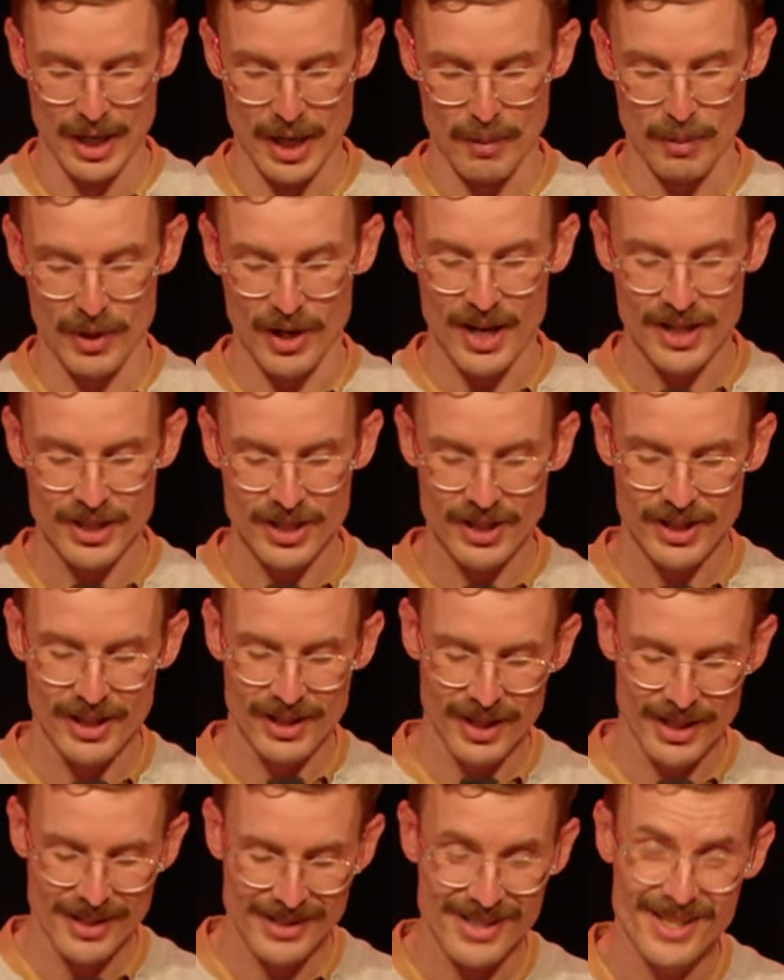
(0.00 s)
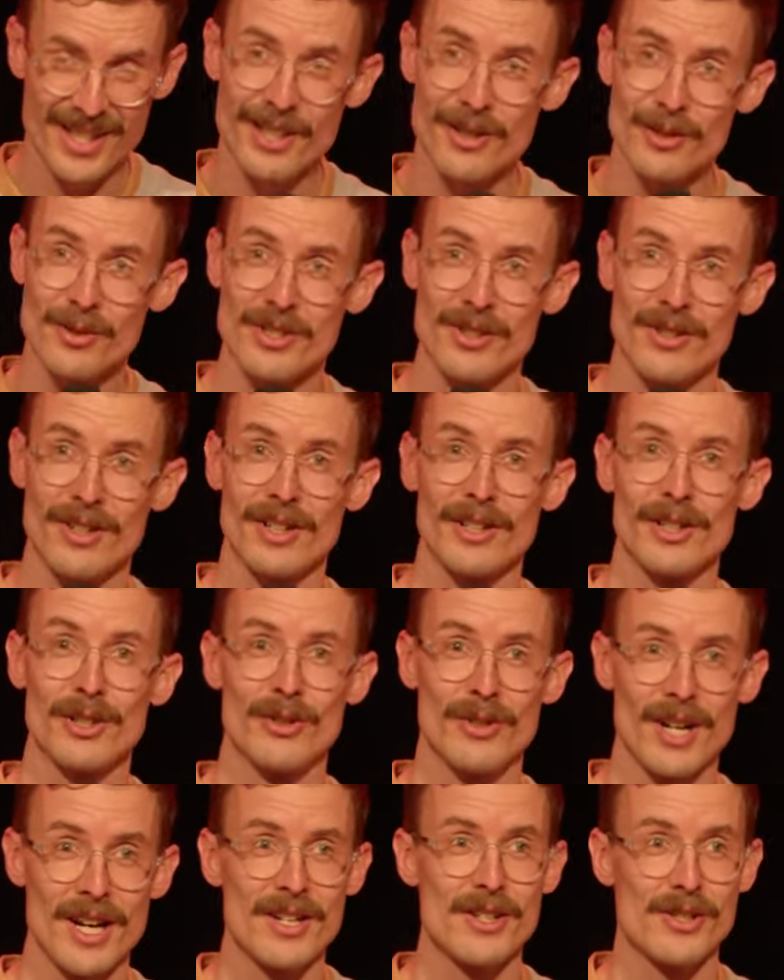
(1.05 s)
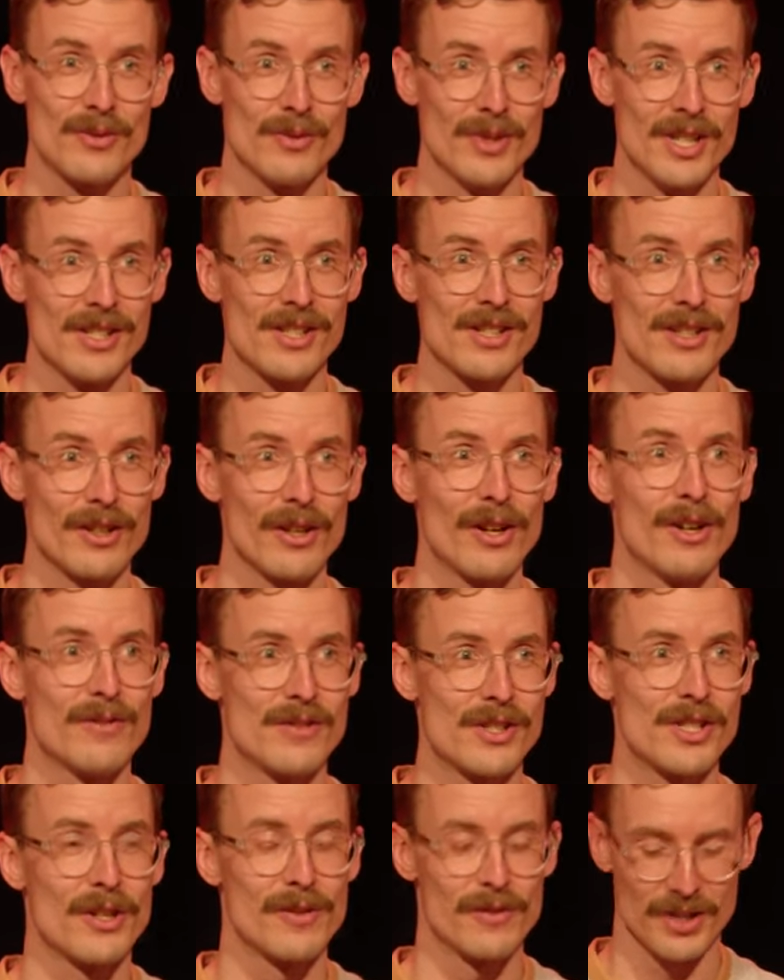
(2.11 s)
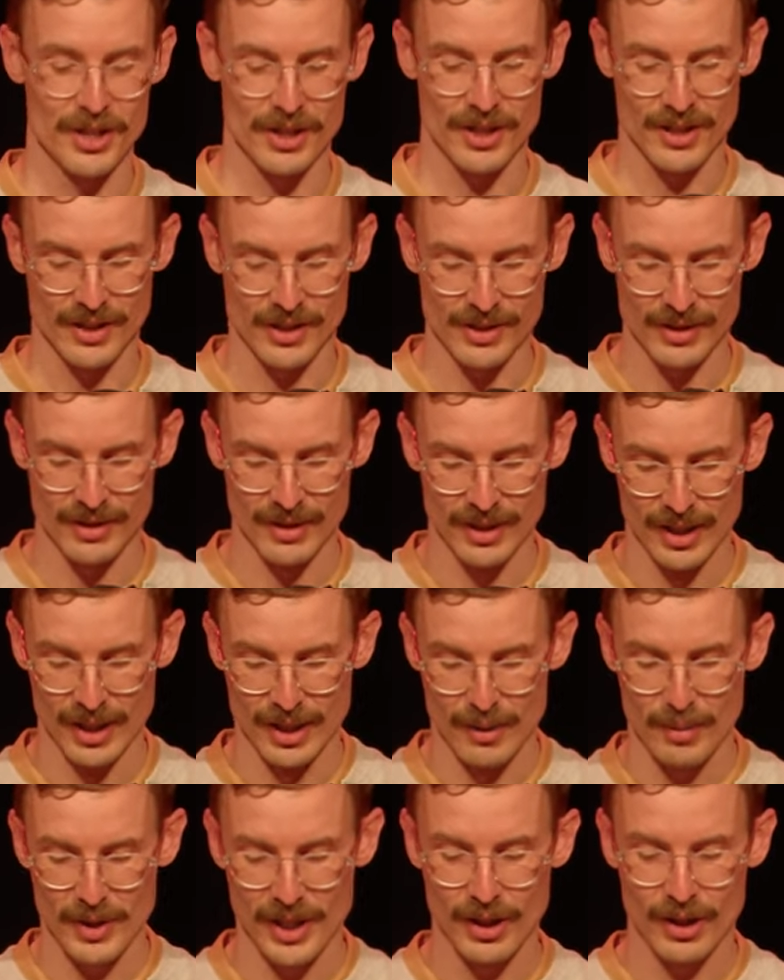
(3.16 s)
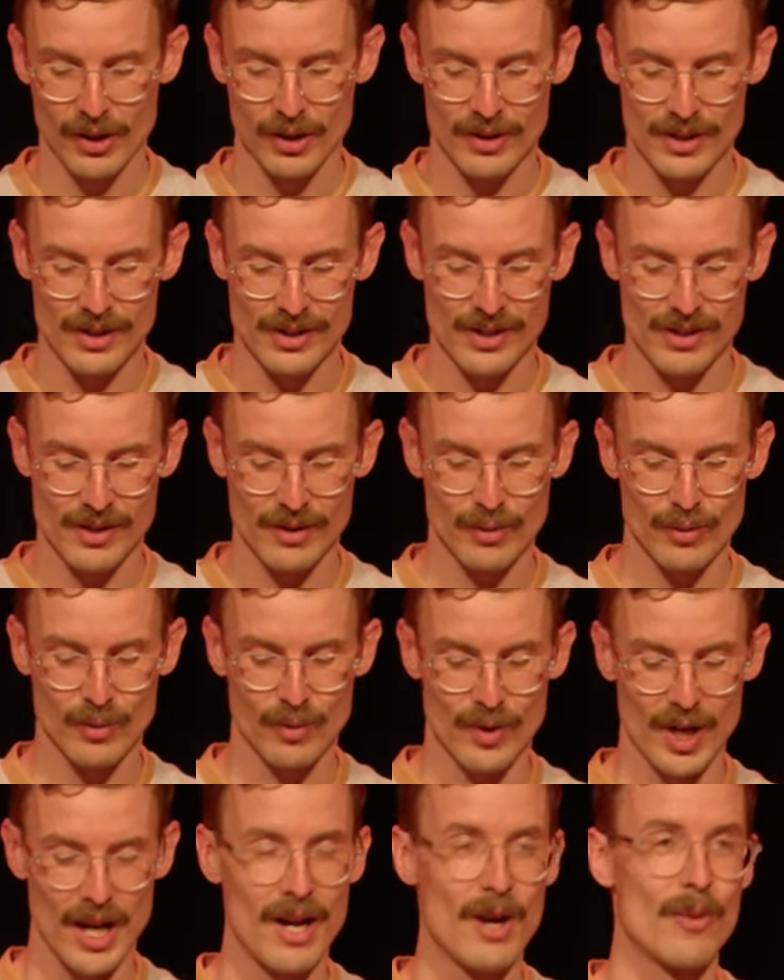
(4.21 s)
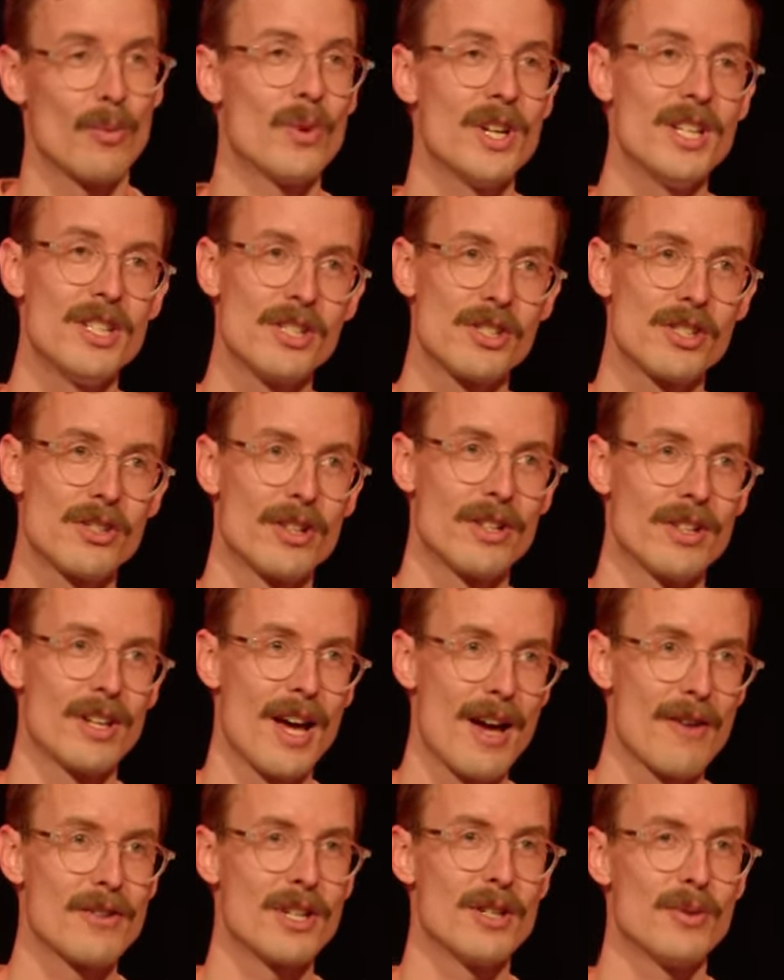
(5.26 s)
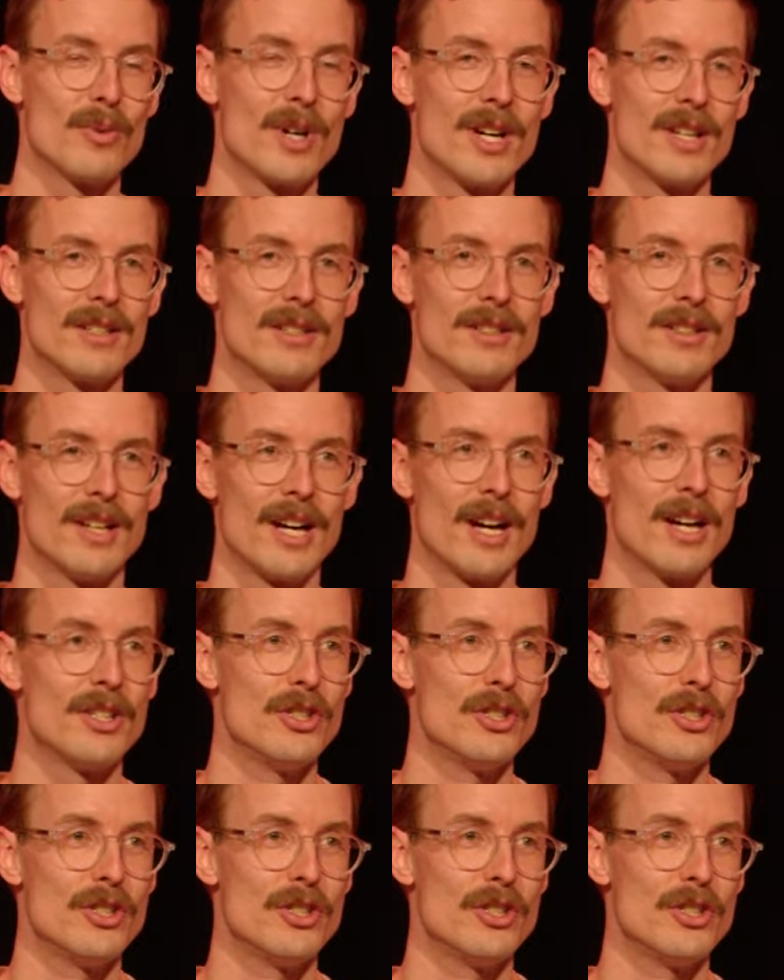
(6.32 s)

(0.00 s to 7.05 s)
But I actually think singles are at the greatest risk of selfishness because we just don't have anyone,